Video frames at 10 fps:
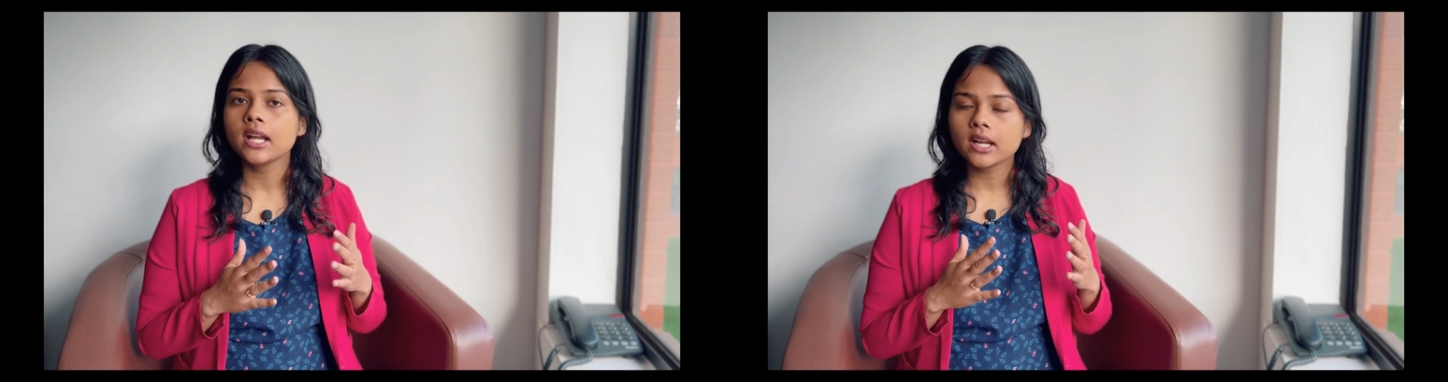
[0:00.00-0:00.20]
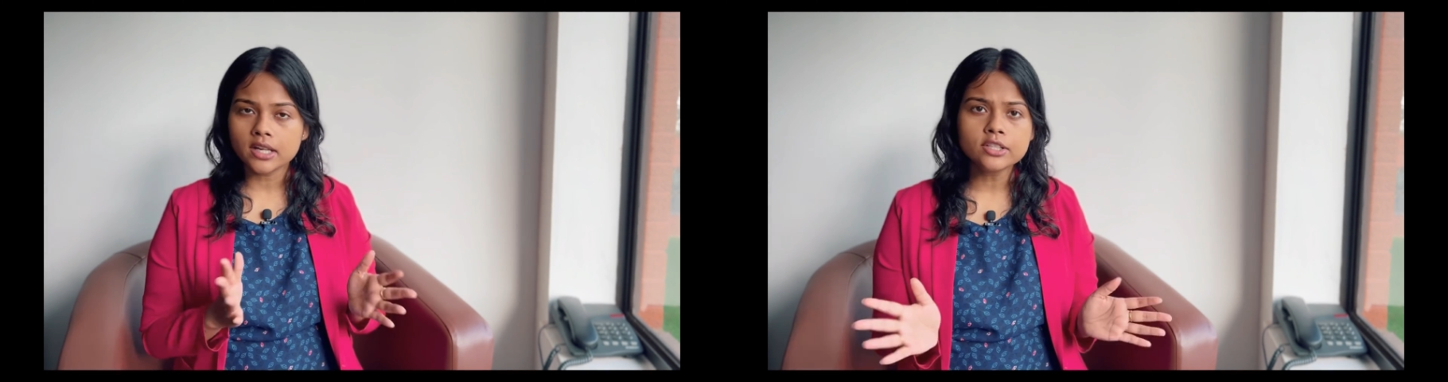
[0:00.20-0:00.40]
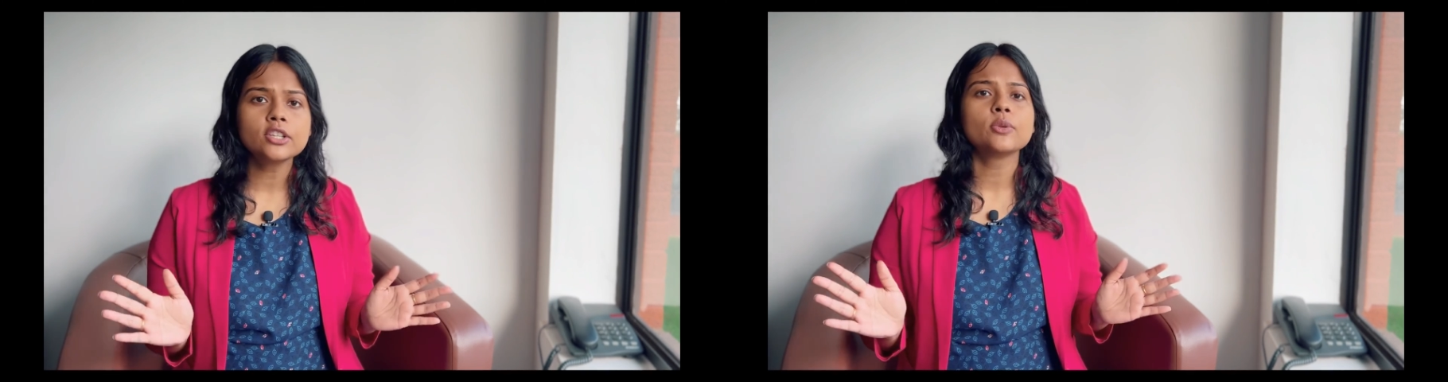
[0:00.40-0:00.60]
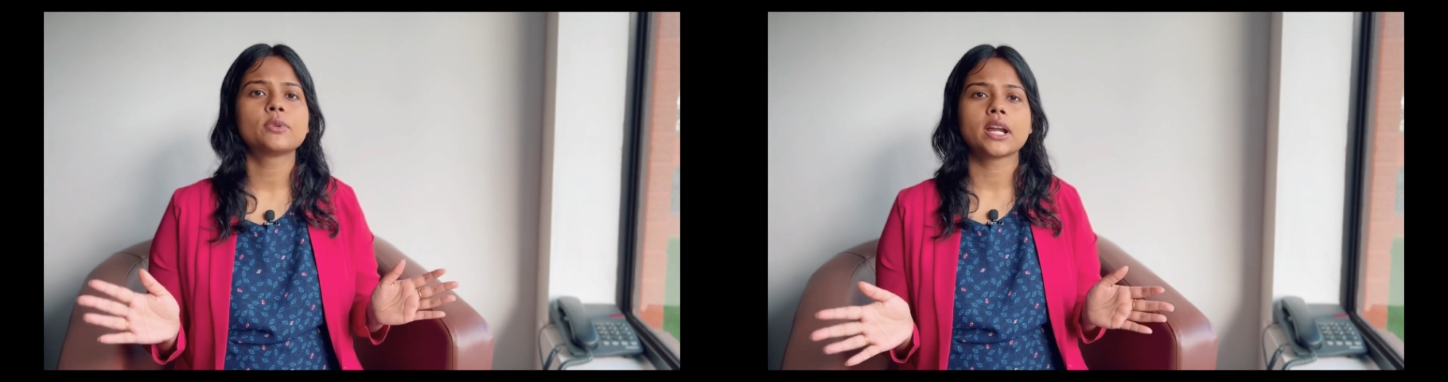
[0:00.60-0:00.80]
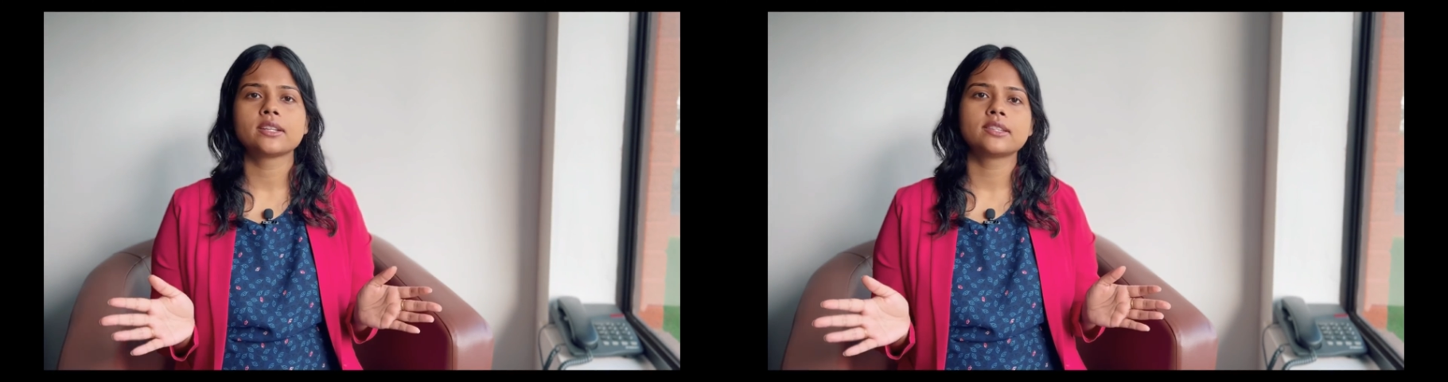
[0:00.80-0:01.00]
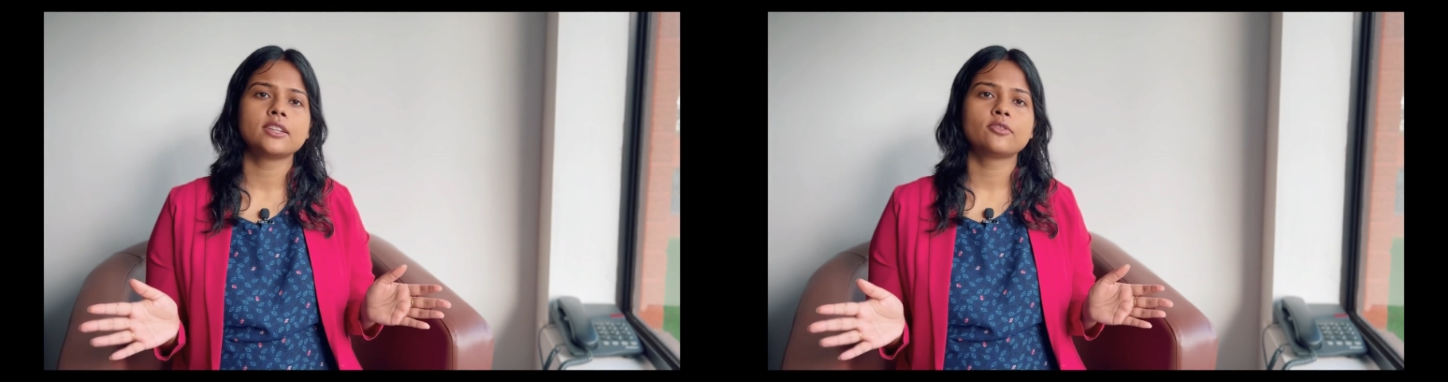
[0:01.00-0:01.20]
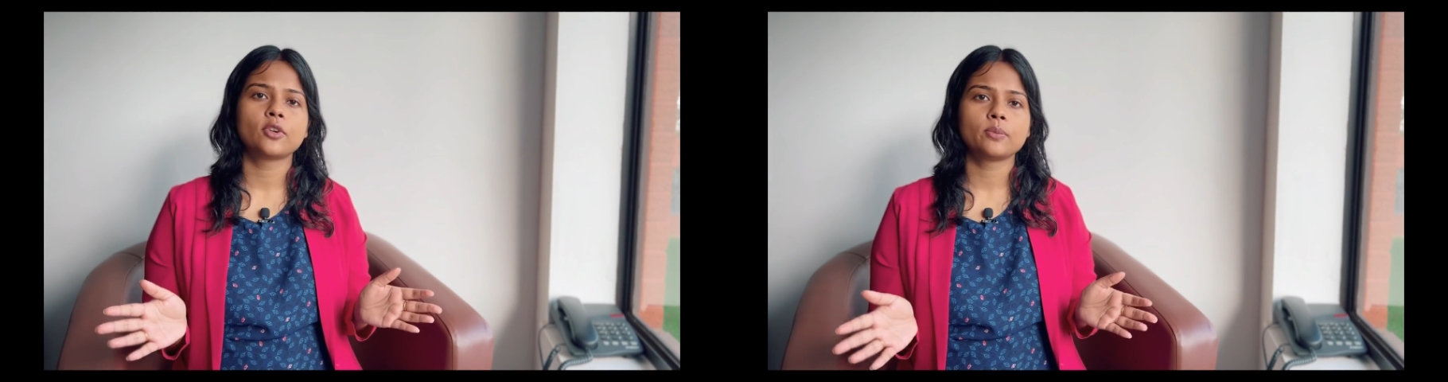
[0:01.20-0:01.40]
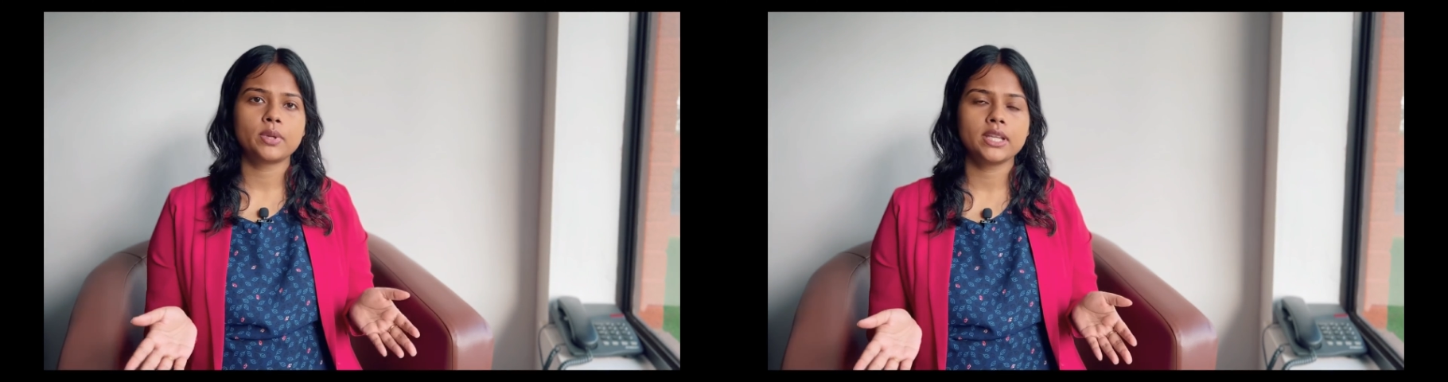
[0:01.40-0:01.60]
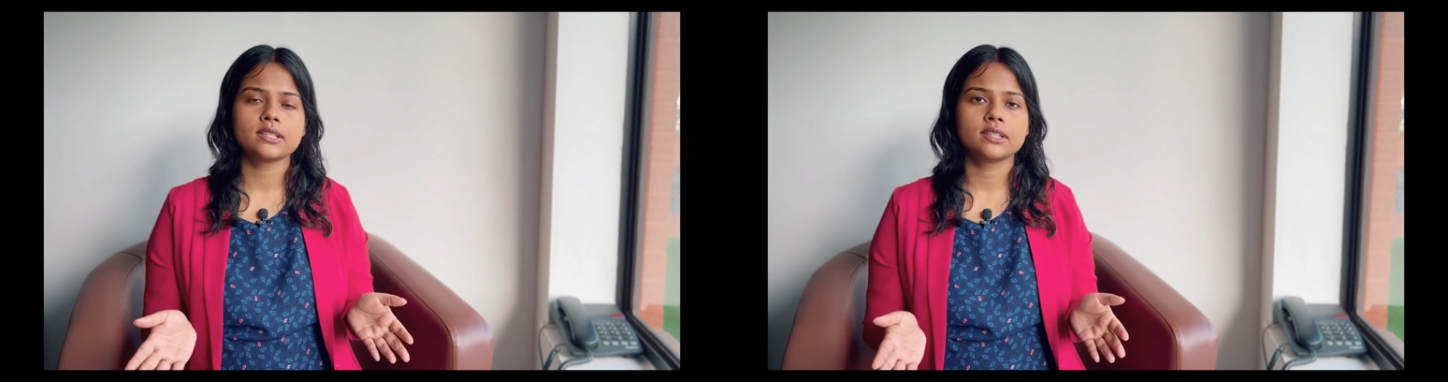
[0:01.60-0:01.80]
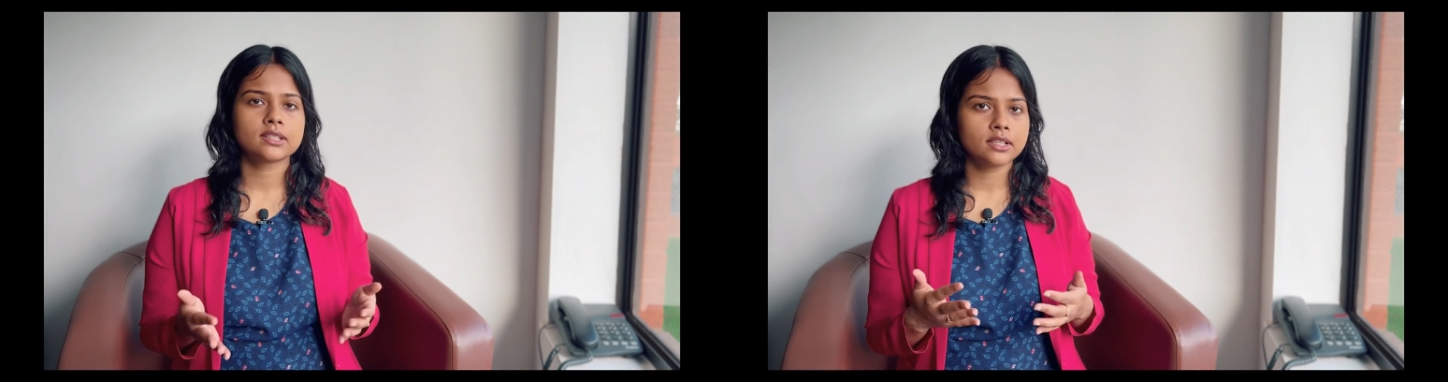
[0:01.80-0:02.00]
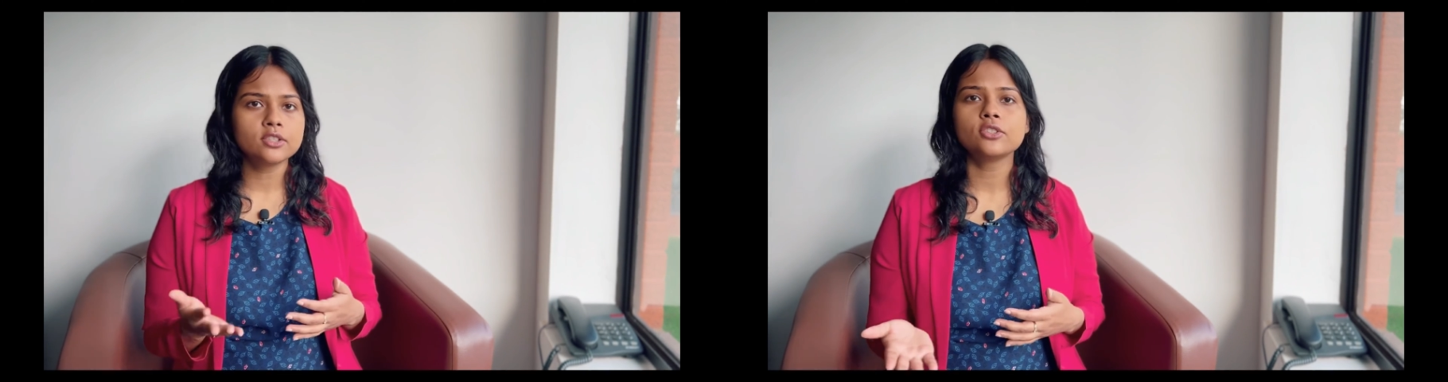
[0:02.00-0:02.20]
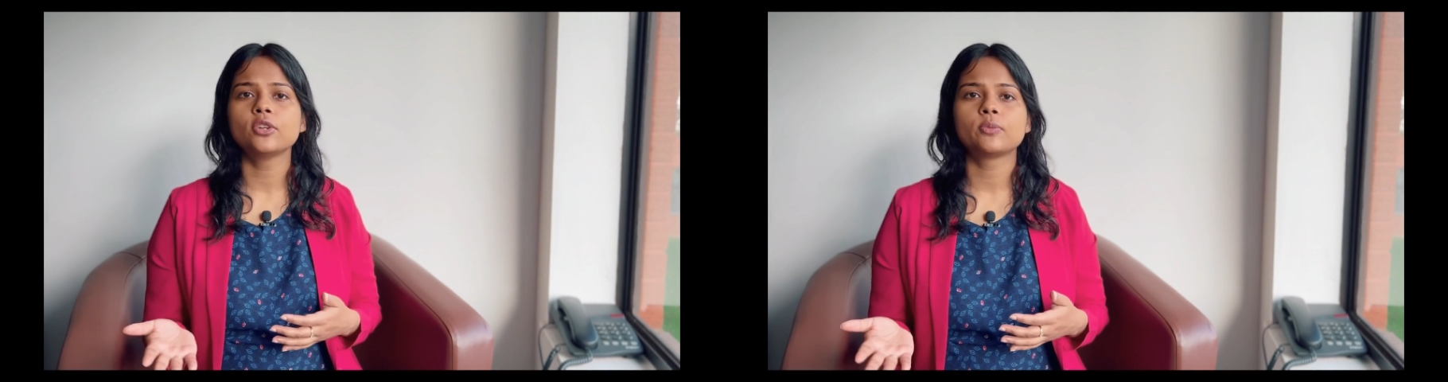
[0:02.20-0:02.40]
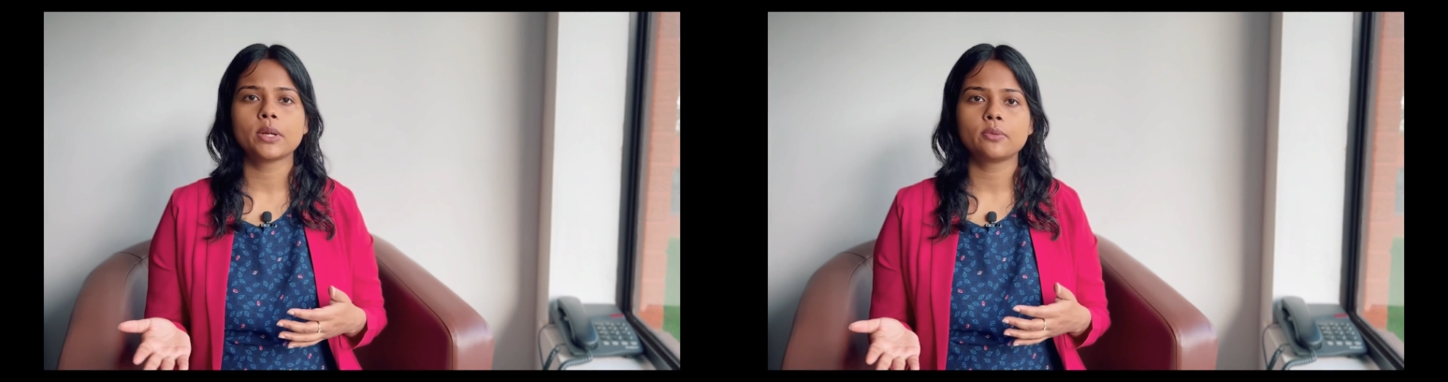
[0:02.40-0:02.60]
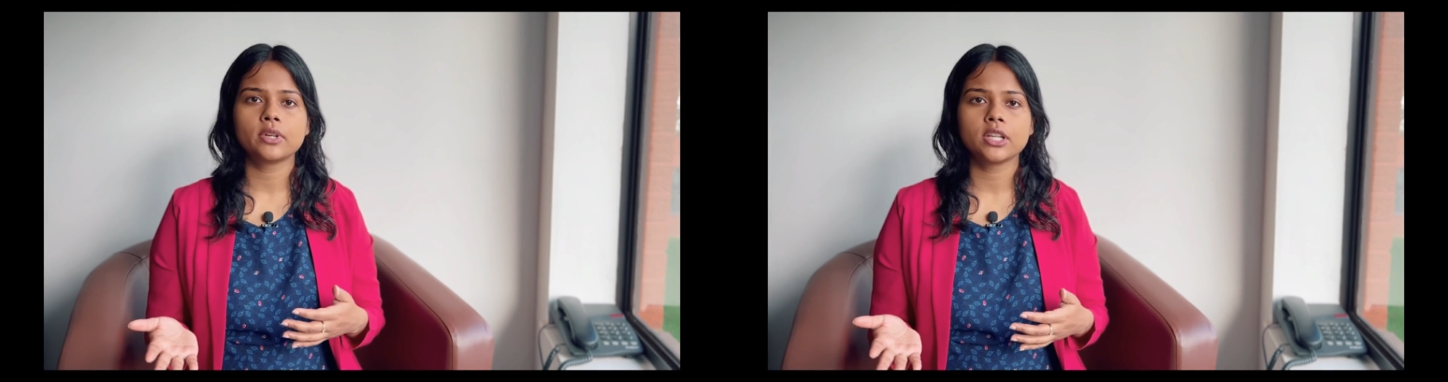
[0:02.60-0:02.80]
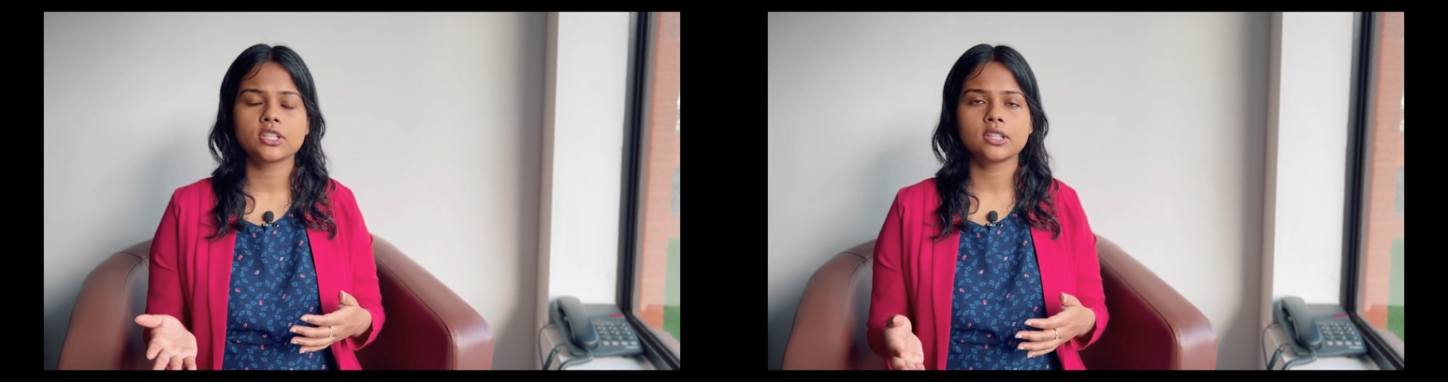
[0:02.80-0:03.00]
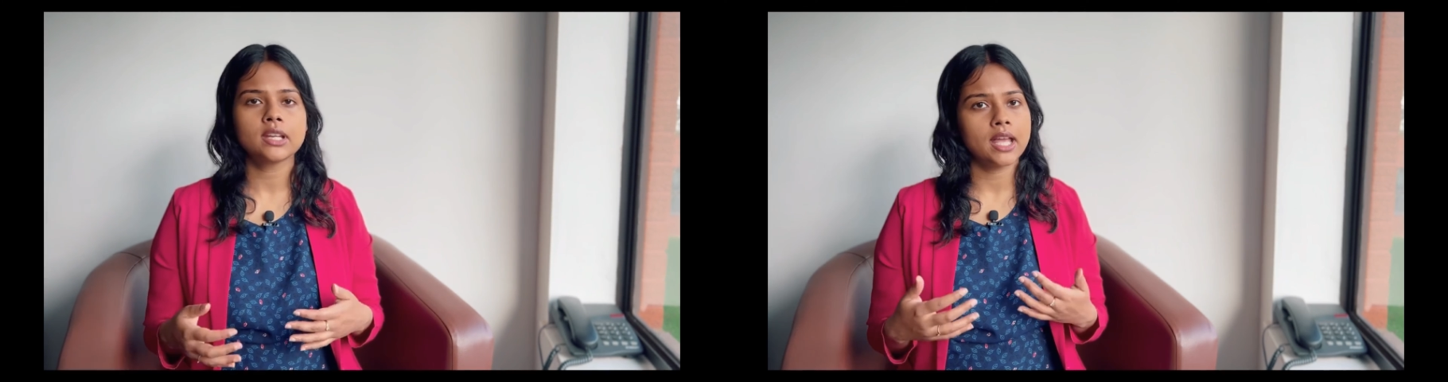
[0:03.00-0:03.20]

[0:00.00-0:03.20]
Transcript: Continue practicing for PACES, continue preparation,